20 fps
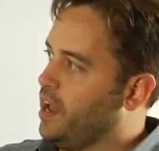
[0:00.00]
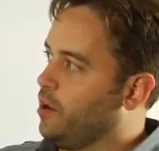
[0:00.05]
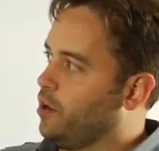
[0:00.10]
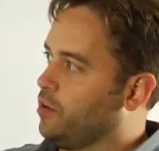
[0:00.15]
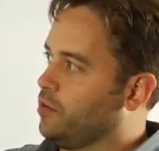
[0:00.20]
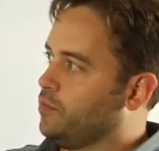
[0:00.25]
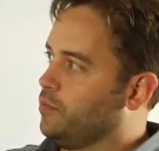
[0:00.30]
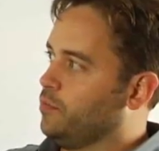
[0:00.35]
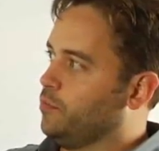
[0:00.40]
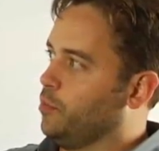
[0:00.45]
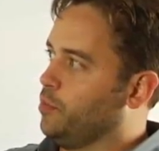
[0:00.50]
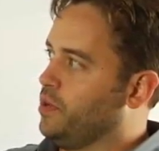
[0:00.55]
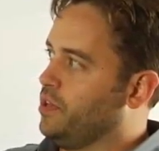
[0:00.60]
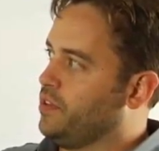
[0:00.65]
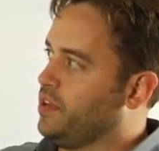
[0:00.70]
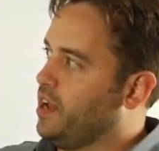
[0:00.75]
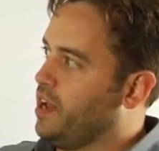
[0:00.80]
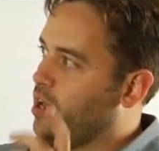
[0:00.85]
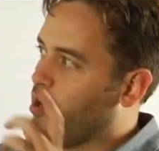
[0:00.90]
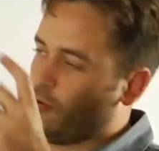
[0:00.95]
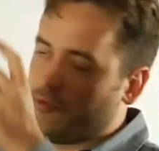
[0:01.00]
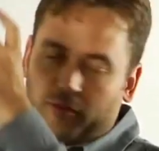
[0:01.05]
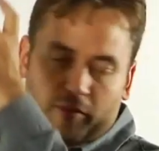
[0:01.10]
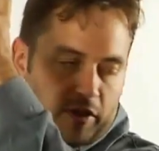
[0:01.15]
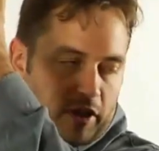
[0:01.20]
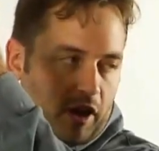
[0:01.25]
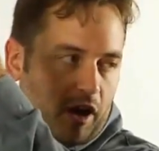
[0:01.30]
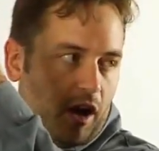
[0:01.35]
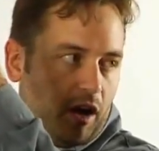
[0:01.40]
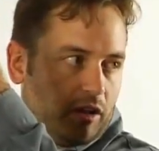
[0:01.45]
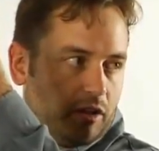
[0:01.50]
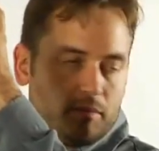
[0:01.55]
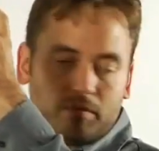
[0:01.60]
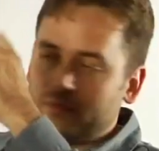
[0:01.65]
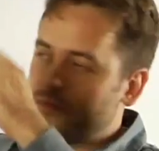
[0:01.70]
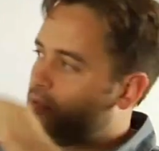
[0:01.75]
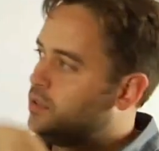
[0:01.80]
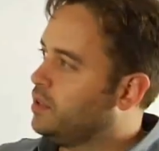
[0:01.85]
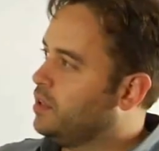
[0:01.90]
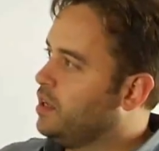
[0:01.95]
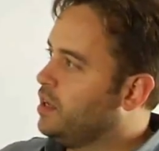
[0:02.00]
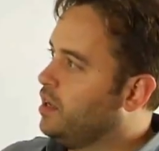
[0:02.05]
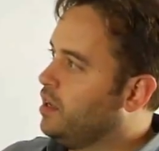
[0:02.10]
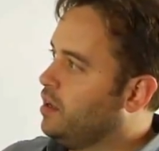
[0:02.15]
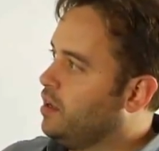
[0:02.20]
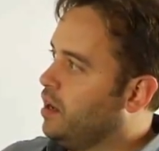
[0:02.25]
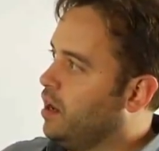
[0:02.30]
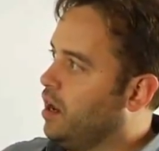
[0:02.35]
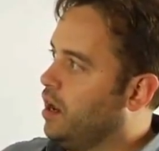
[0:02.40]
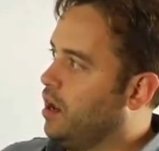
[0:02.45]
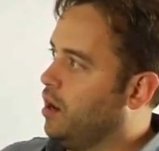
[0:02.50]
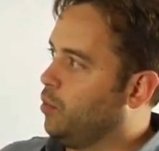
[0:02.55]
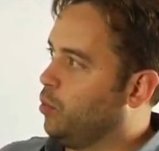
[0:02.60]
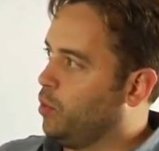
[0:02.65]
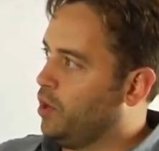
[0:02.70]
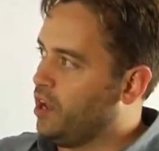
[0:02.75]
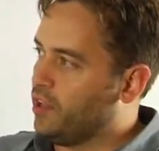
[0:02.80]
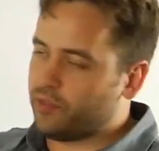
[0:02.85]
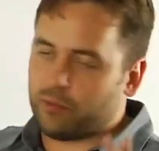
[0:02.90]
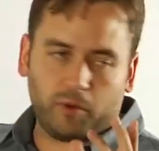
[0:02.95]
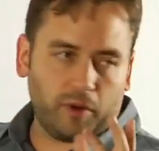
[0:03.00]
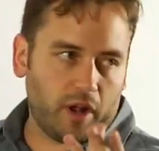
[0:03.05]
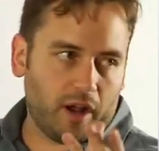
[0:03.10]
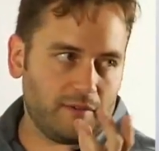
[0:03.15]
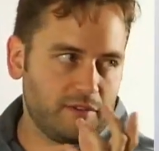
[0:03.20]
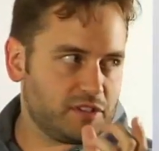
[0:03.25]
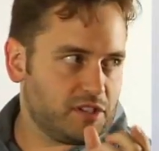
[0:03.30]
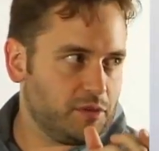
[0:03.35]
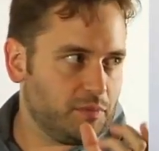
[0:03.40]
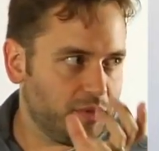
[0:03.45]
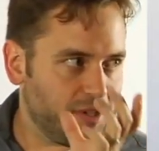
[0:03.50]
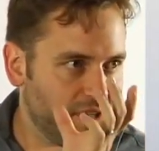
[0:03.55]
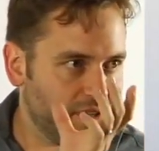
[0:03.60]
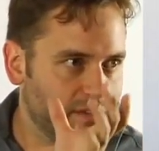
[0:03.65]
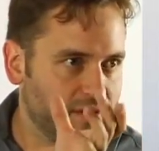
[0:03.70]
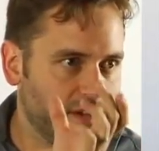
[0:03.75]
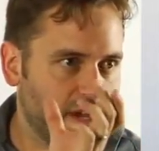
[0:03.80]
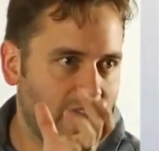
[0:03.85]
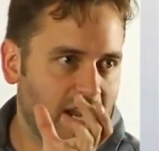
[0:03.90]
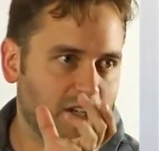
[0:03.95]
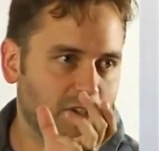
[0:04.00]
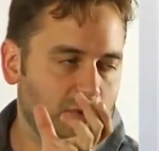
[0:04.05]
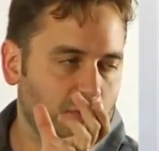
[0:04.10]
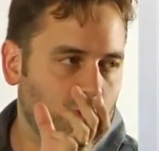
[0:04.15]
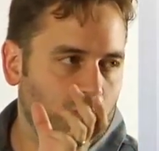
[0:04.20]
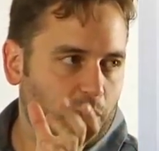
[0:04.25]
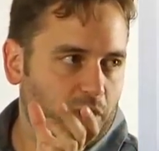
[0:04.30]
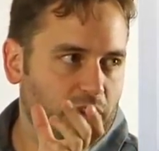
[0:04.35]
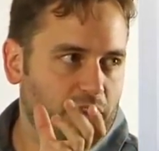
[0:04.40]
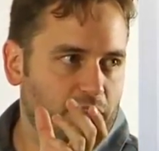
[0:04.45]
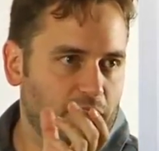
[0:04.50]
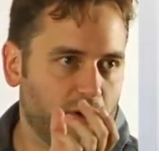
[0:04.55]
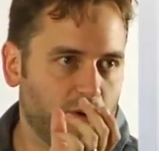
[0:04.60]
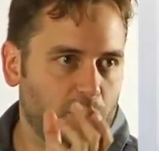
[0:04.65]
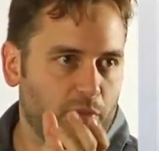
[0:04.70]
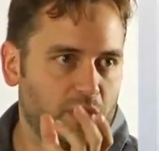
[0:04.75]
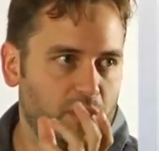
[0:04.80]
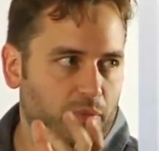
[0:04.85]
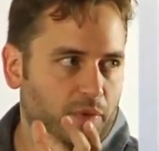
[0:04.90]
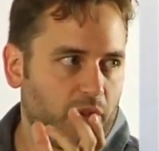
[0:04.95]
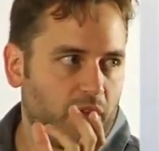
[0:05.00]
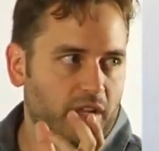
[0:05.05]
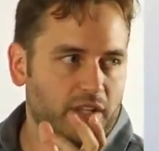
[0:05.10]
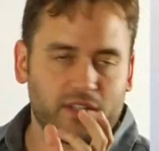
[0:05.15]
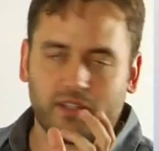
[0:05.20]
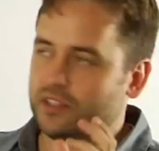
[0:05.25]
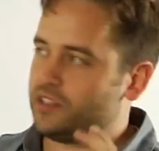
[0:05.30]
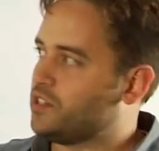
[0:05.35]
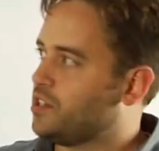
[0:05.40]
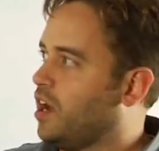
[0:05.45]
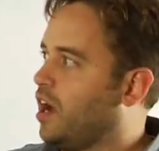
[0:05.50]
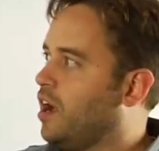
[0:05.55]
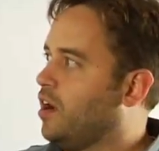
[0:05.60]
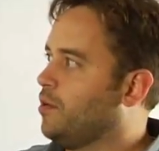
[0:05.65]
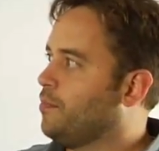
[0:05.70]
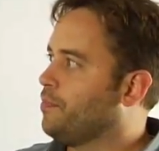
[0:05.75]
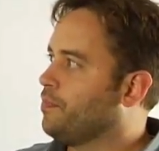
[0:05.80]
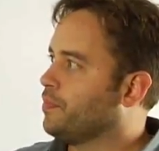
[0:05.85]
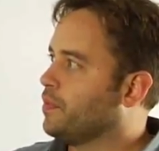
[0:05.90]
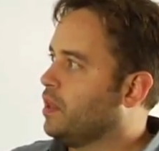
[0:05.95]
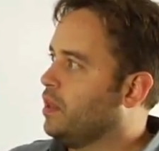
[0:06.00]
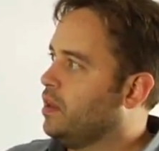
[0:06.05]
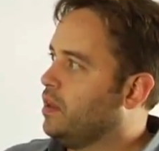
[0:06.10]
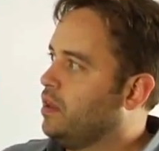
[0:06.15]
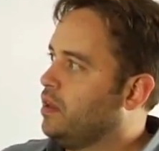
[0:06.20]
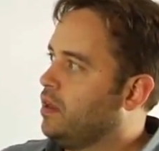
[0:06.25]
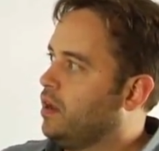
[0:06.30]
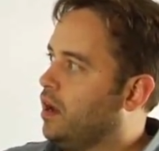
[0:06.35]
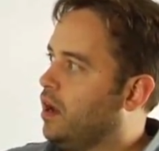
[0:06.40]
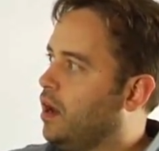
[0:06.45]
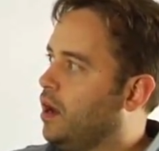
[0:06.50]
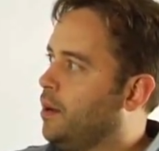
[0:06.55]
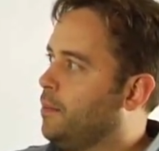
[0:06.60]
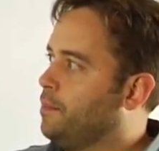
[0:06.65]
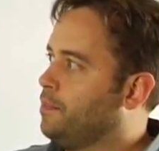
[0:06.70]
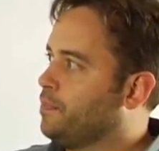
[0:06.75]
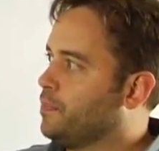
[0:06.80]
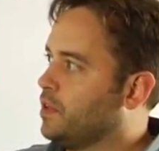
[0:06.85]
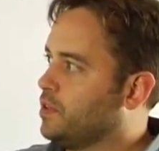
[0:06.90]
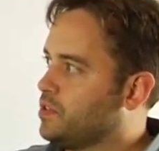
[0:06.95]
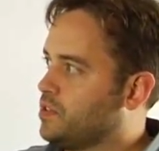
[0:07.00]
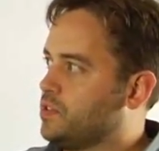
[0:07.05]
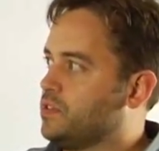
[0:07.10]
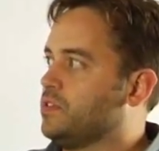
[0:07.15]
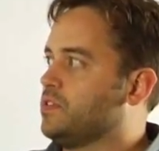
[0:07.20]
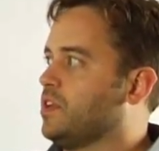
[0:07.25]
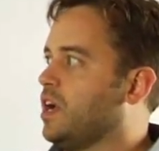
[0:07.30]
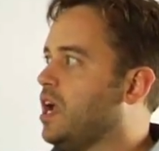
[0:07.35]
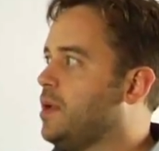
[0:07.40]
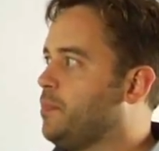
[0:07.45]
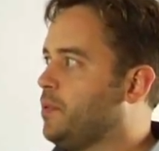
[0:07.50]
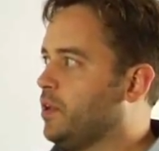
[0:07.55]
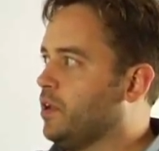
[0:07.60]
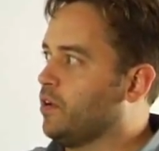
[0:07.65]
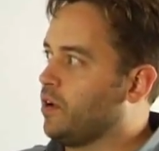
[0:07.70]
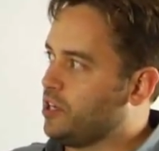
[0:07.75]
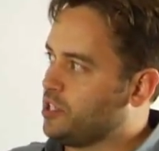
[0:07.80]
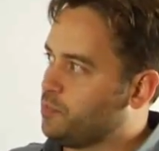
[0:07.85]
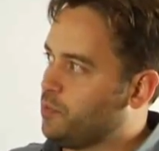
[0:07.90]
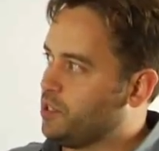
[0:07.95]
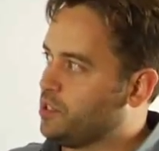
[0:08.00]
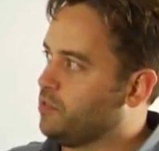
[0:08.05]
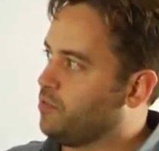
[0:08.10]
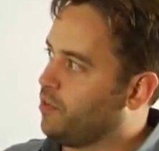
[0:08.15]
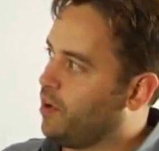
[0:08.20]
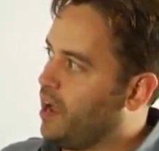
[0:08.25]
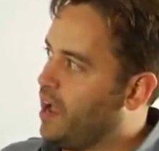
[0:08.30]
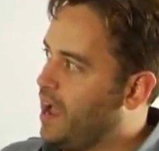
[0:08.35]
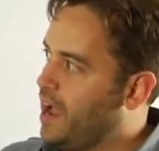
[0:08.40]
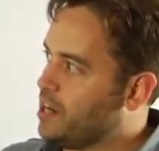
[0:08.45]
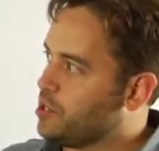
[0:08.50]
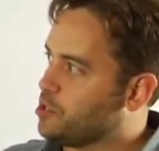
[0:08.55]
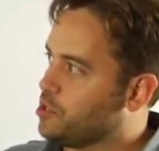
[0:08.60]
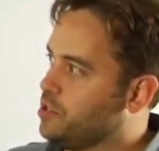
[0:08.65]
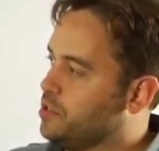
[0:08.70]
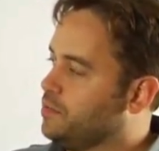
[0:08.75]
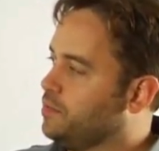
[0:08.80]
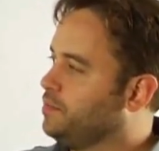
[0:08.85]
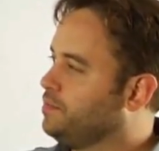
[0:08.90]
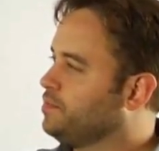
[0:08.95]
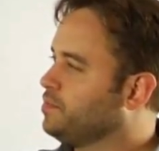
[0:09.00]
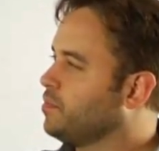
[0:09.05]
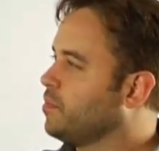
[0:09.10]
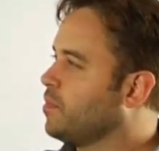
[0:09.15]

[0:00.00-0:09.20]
header will be the header for the column. Width would obviously be the actual width that will be applied to the style. Type here, I specify action.